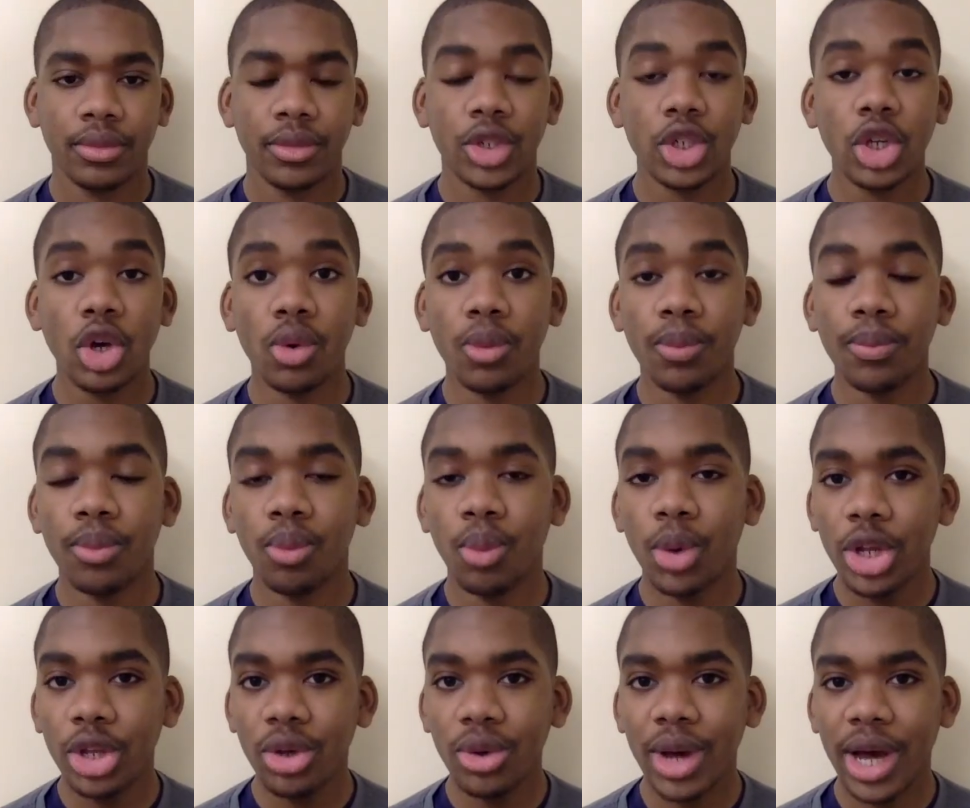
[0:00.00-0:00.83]
So,
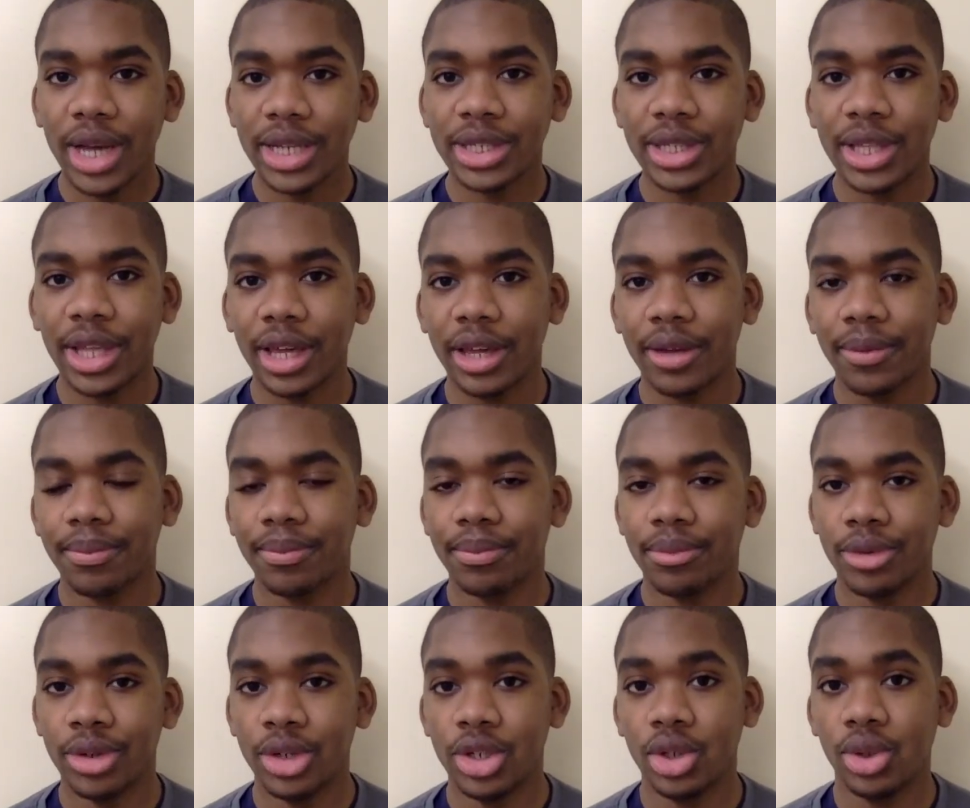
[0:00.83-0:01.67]
what do you guys think?
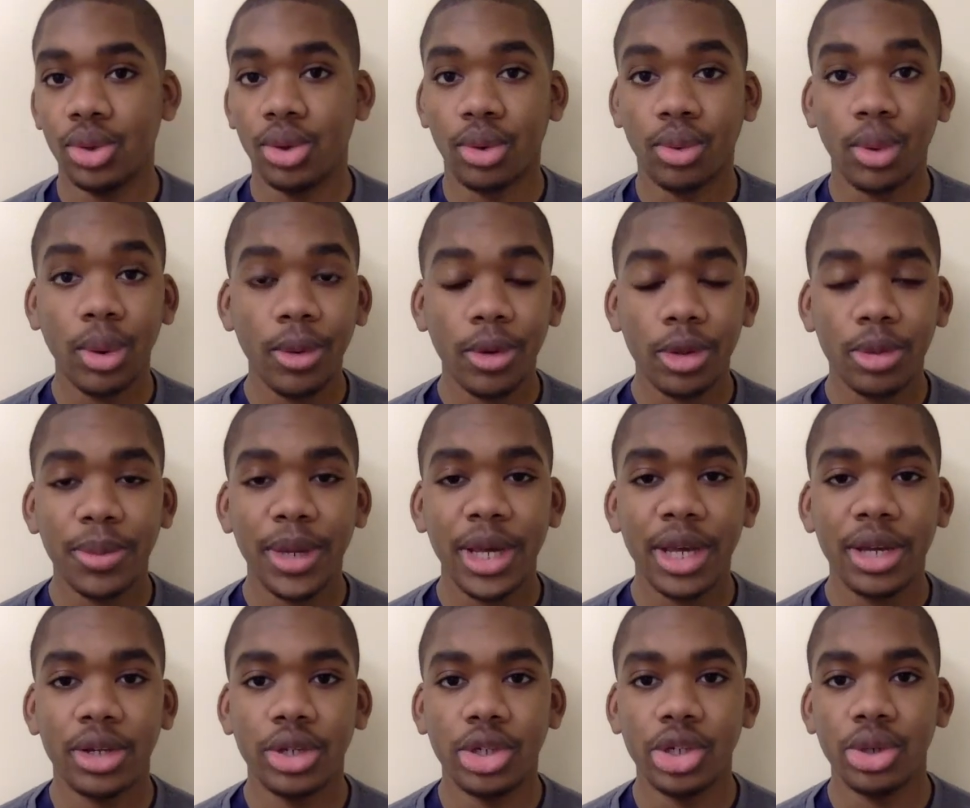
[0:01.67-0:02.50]
Do you agree with
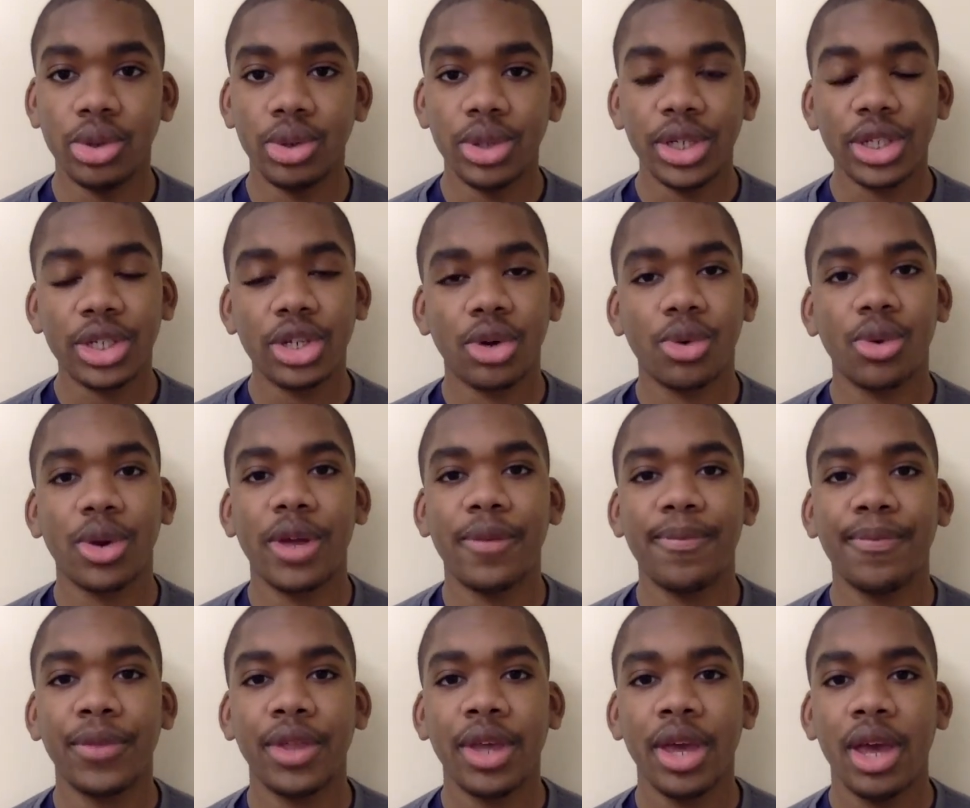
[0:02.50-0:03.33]
me? Do you
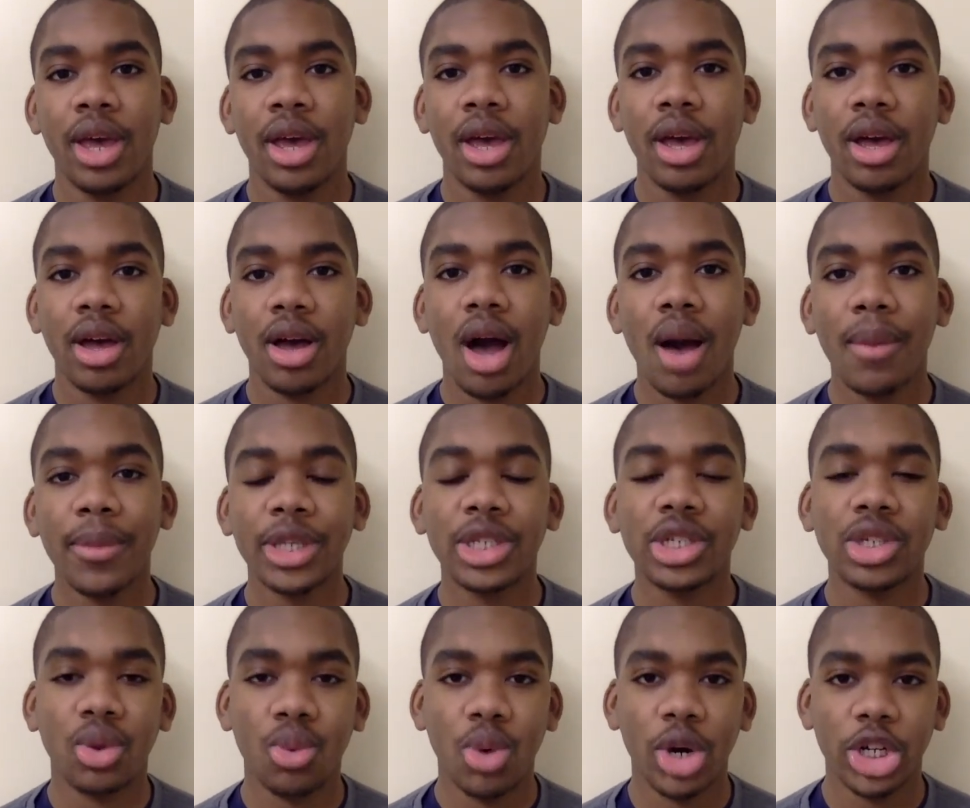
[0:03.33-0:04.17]
disagree? Comments
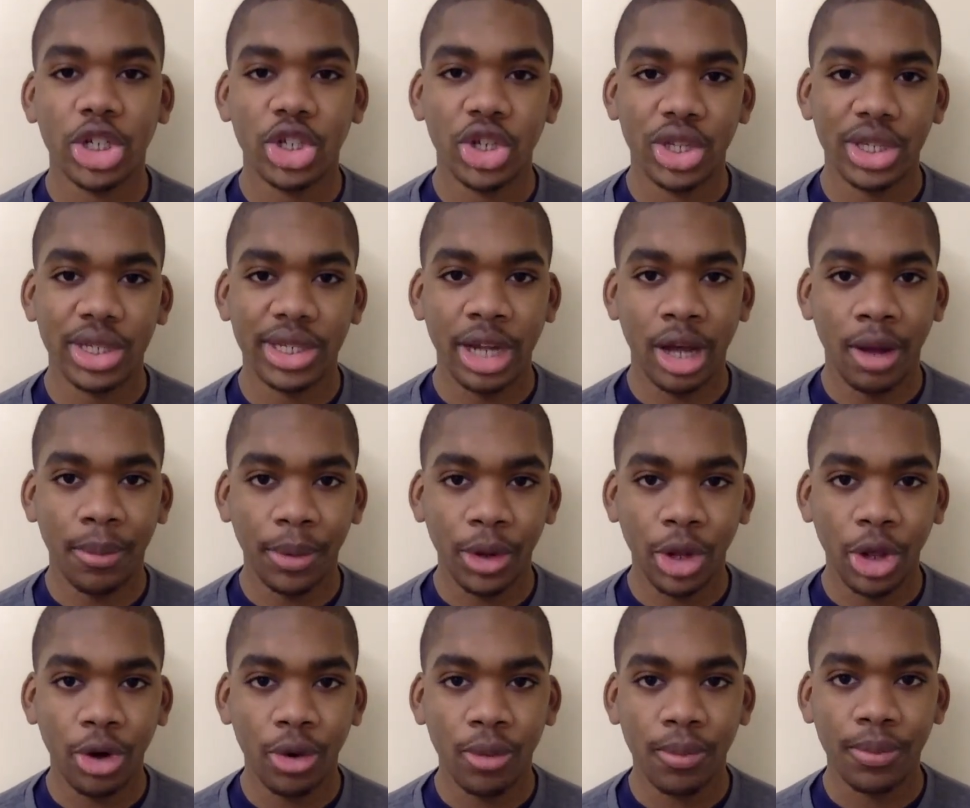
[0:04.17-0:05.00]
and questions down
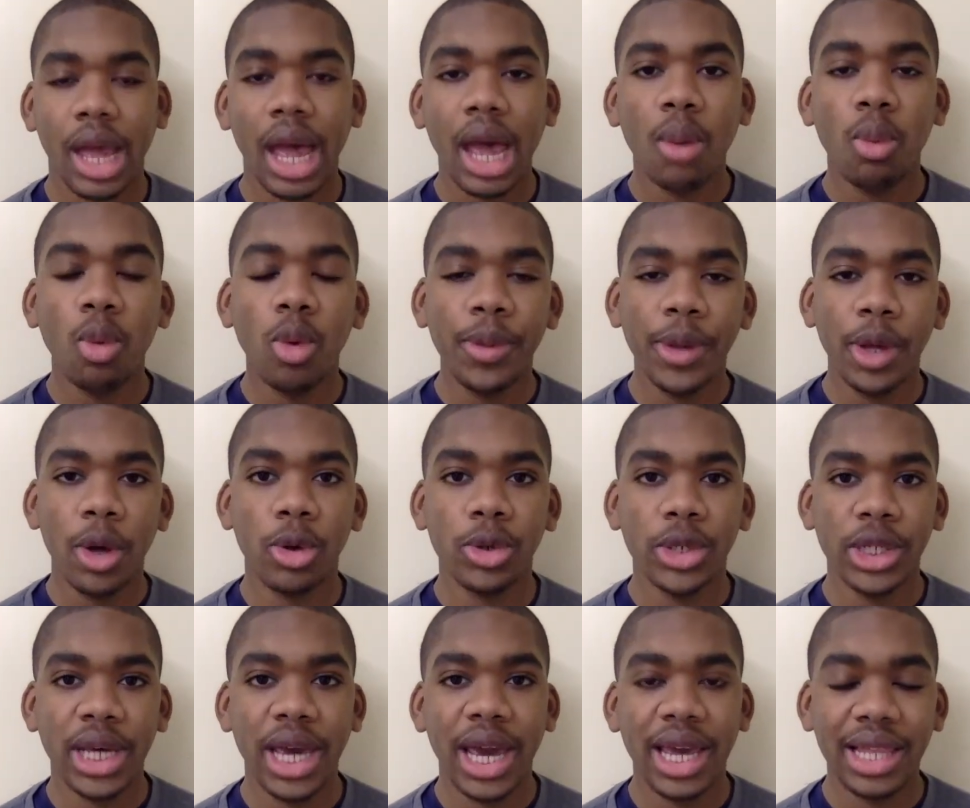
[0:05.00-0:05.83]
below. I will be
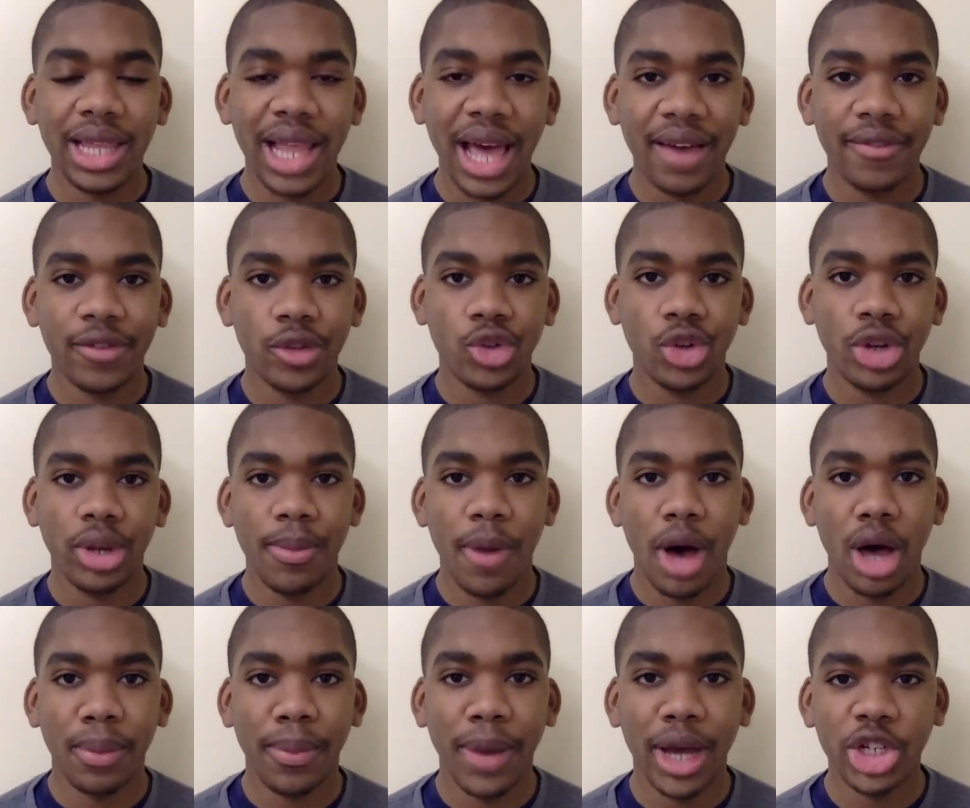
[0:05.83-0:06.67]
holding a live stream
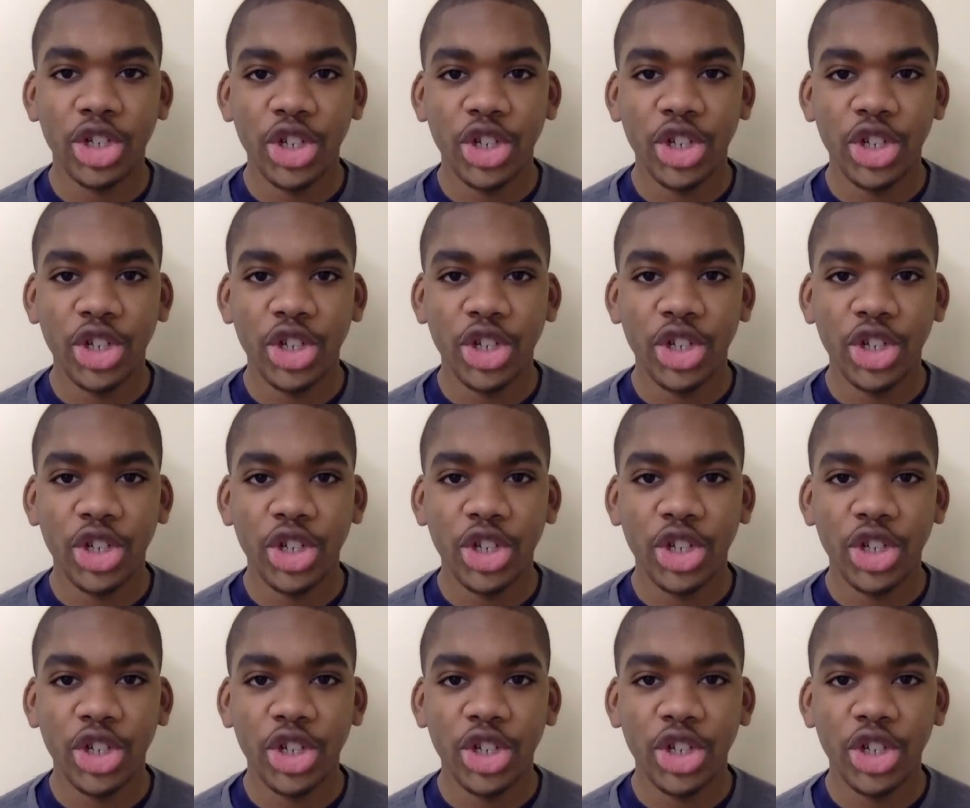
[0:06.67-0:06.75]
on my